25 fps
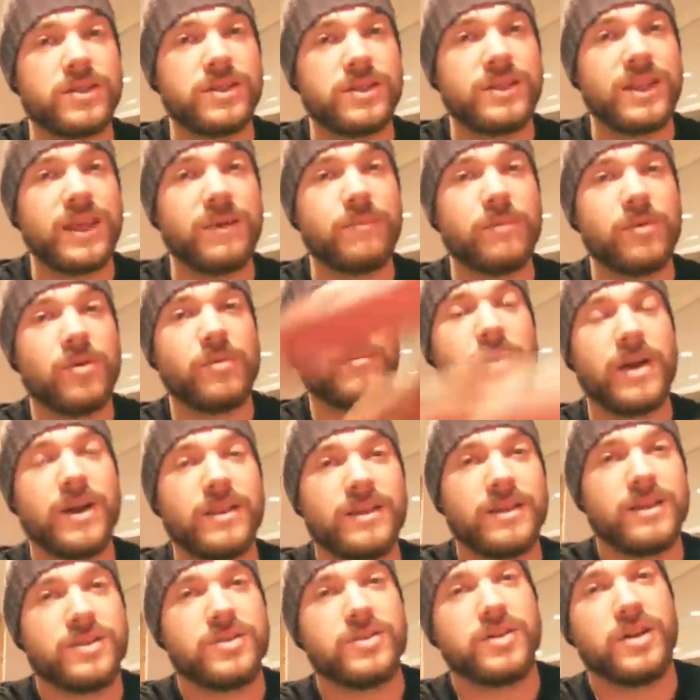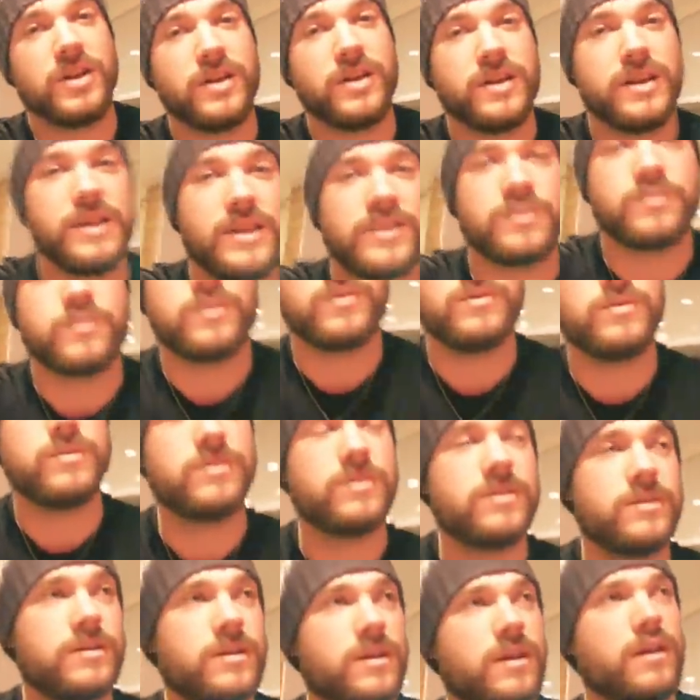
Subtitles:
stigma about these Chinese ones,